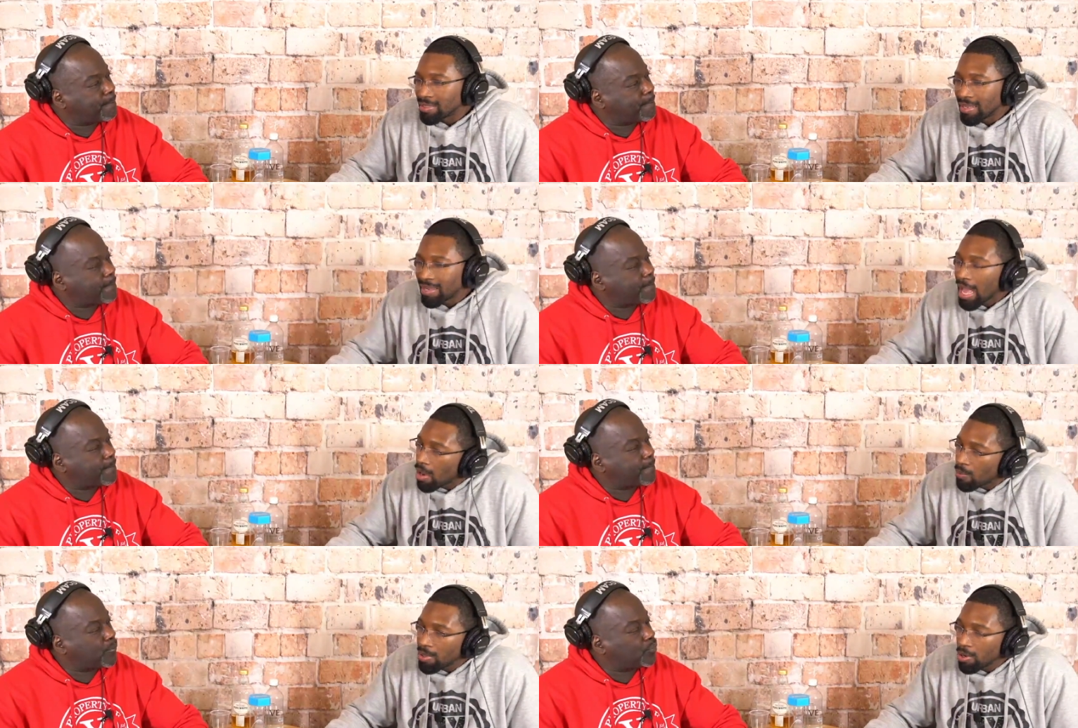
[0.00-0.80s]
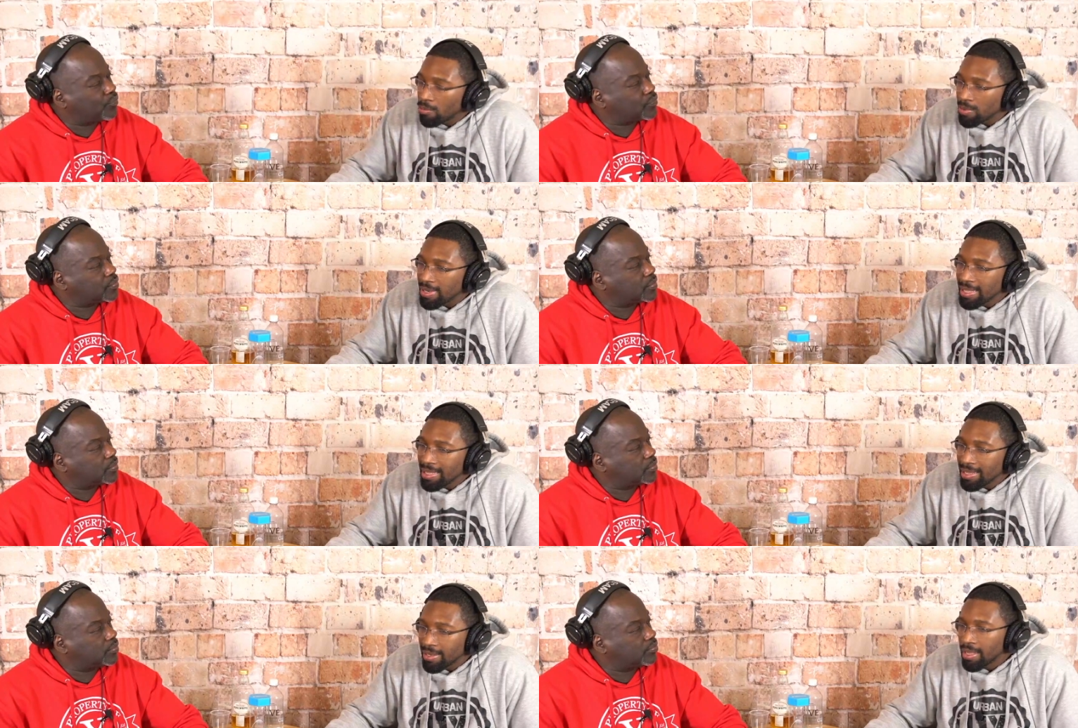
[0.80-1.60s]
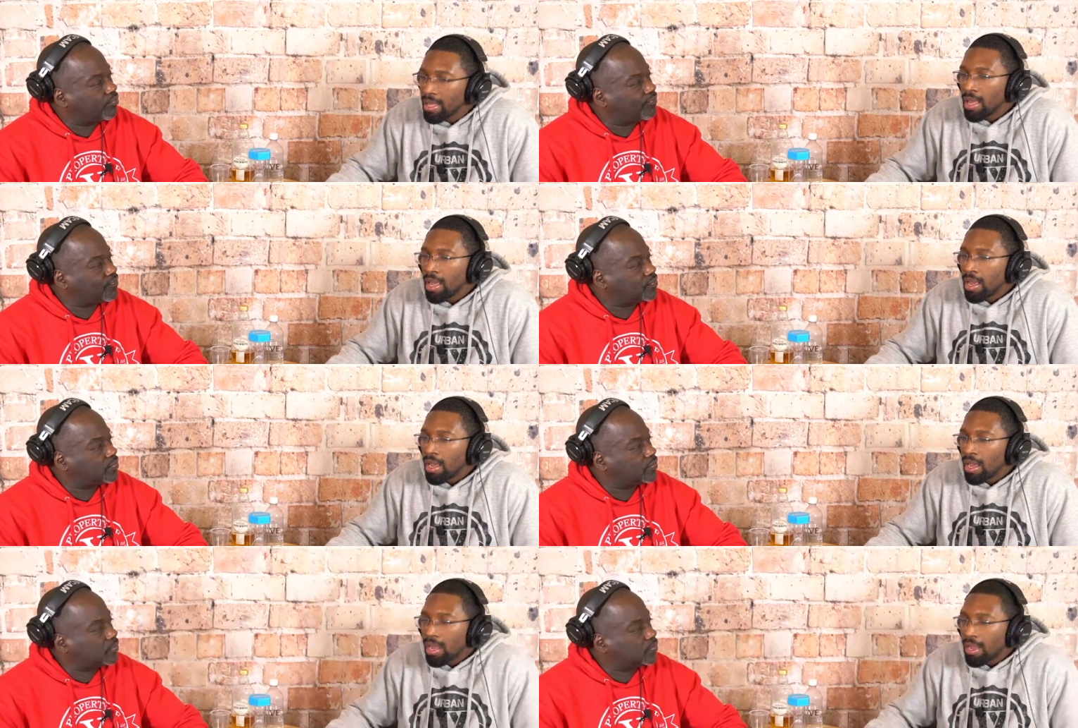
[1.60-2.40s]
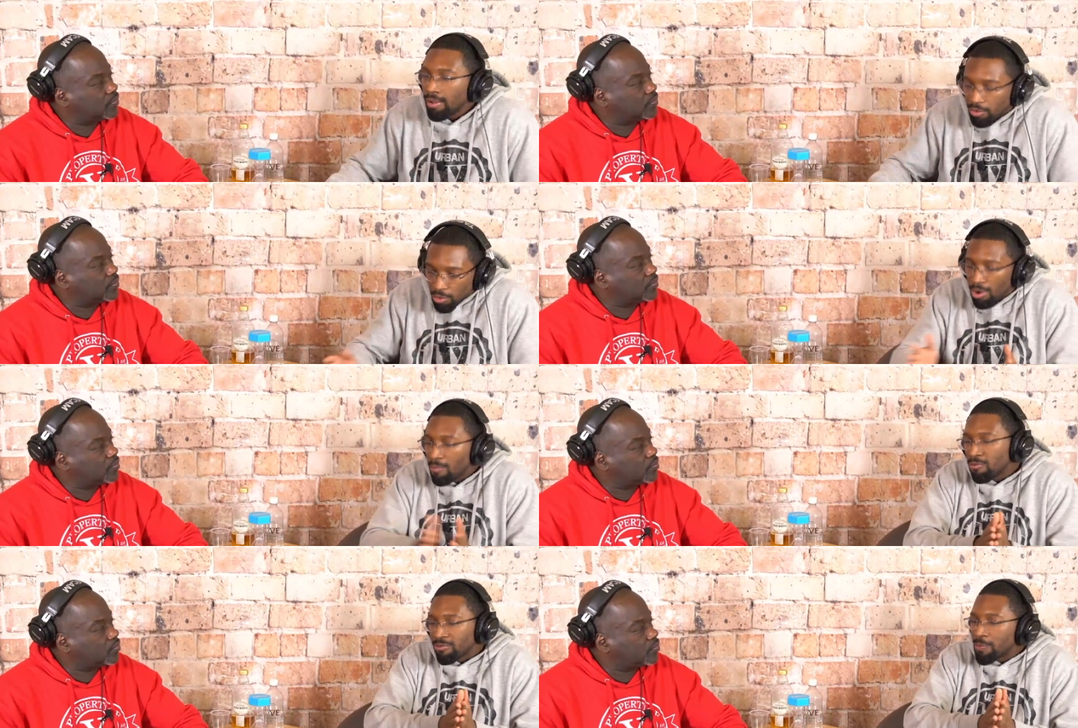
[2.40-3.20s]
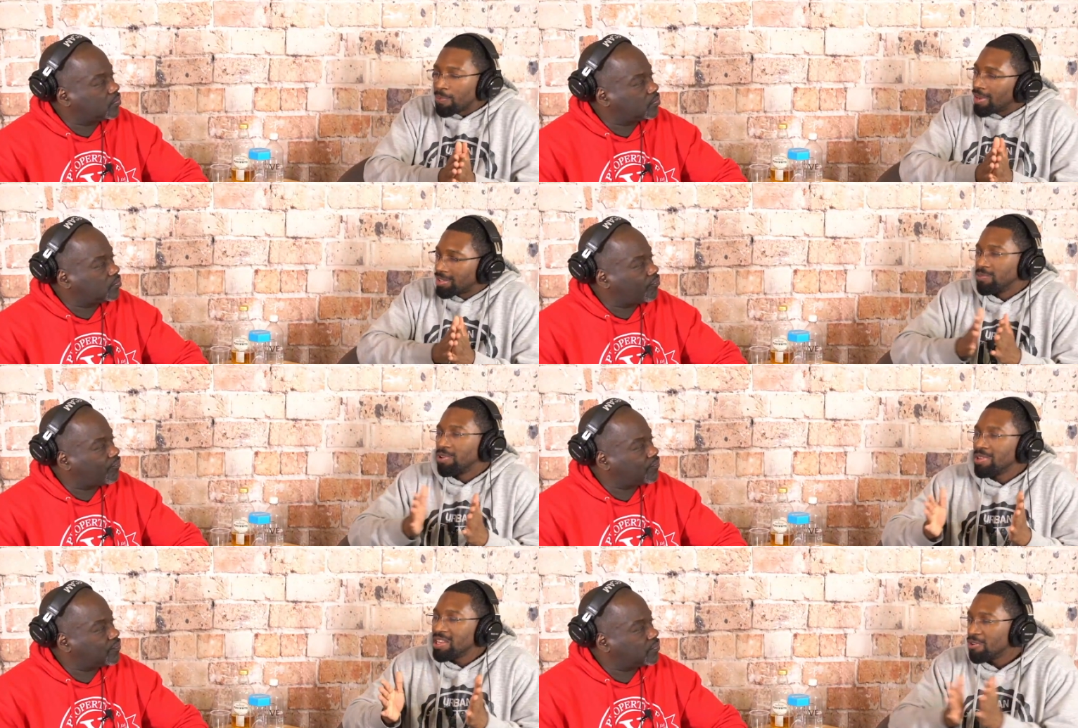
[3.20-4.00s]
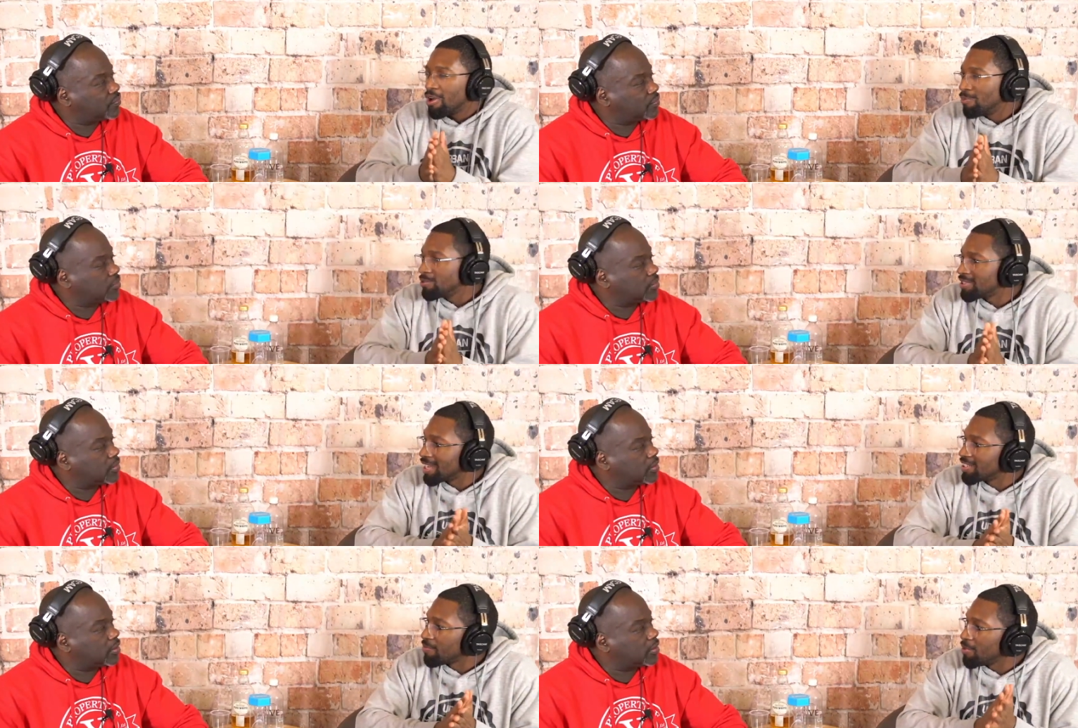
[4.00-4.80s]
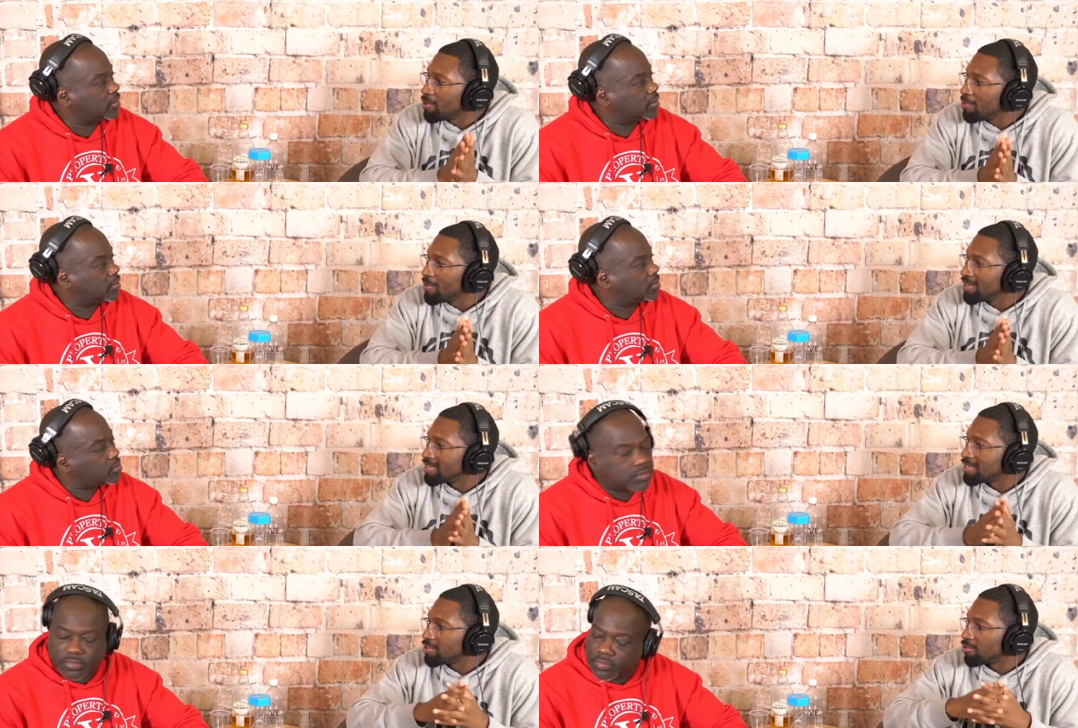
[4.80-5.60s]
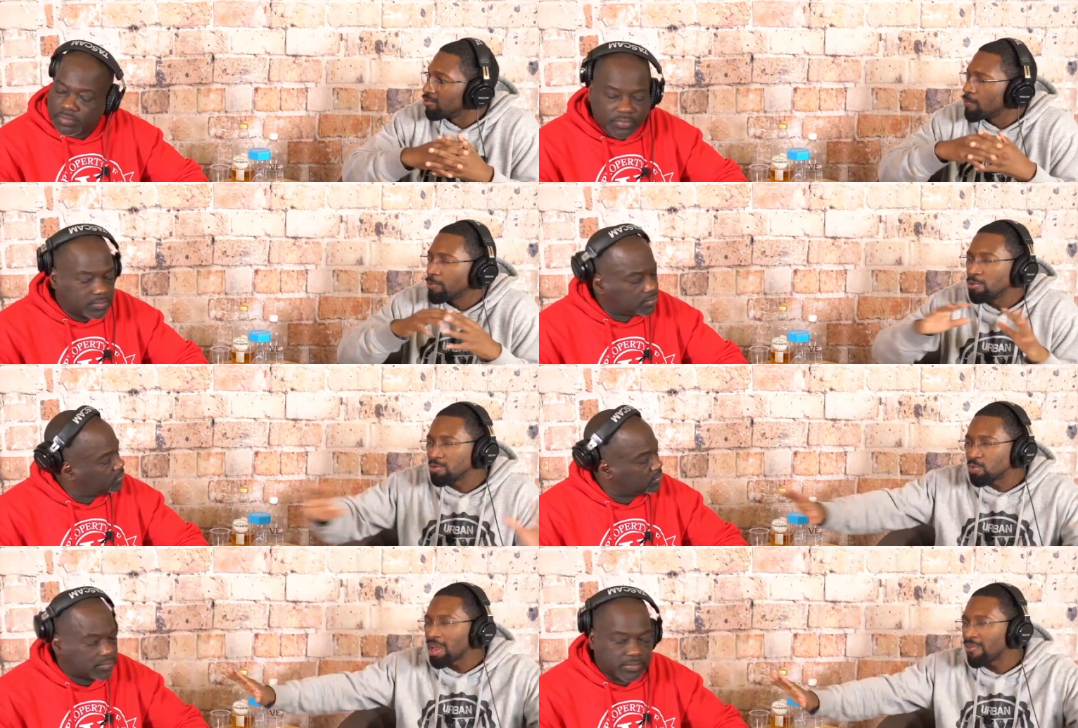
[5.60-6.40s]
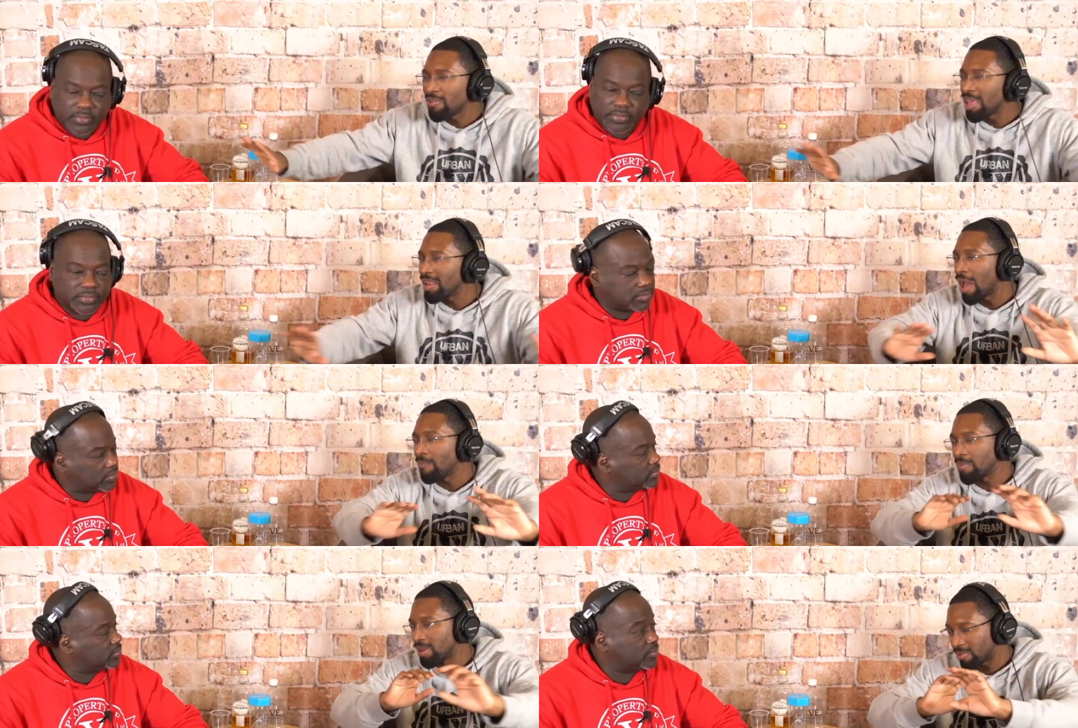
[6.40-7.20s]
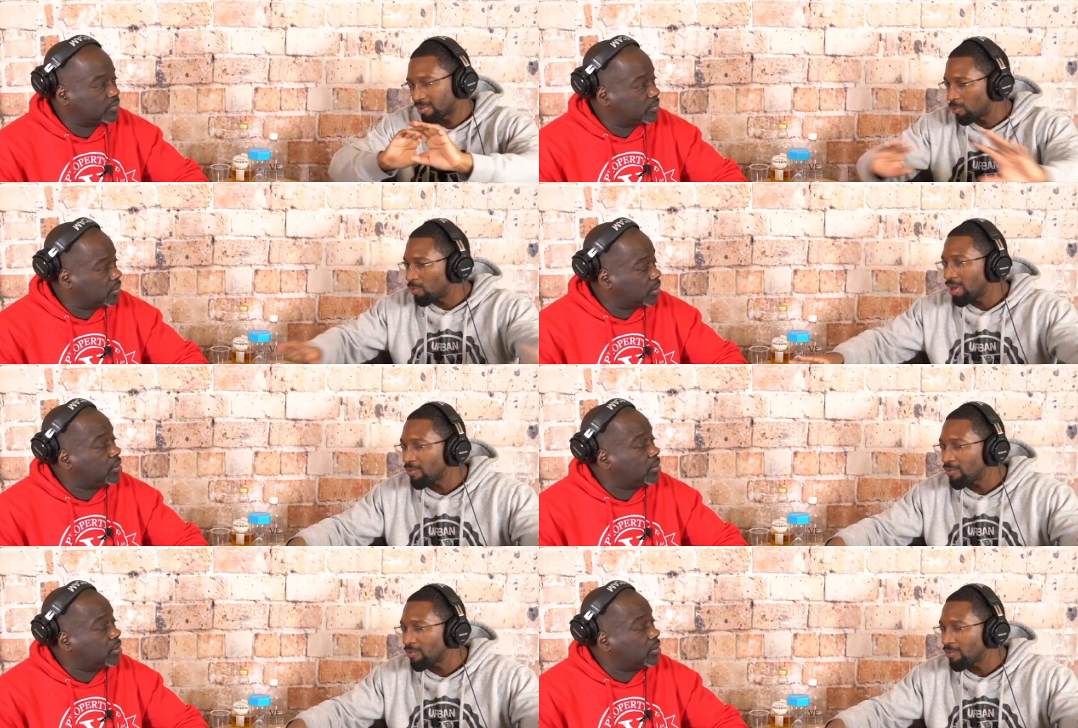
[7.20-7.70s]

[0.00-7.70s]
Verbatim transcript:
Speaker 1: Now we don't need normal reproduction. We don't need normal sex from humans to reproduce, whatever. And I like whatever.